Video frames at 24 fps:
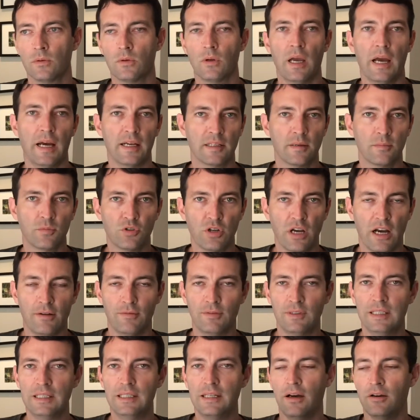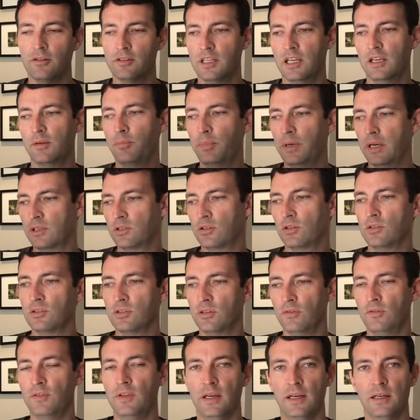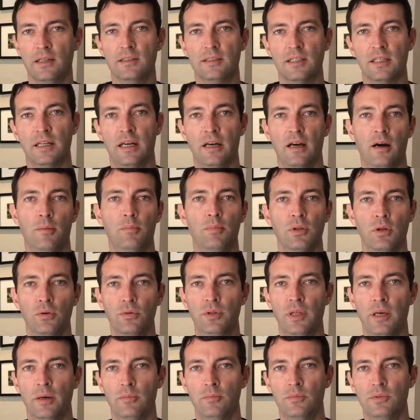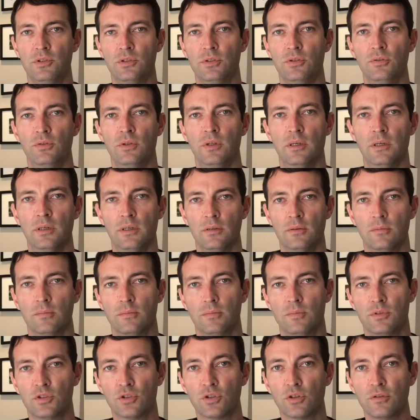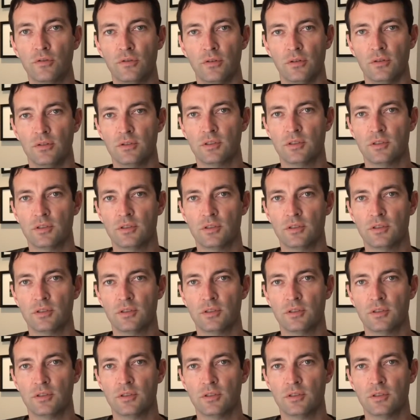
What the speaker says: As I'm traveling, I'll take pictures of things and I upload them to the servers.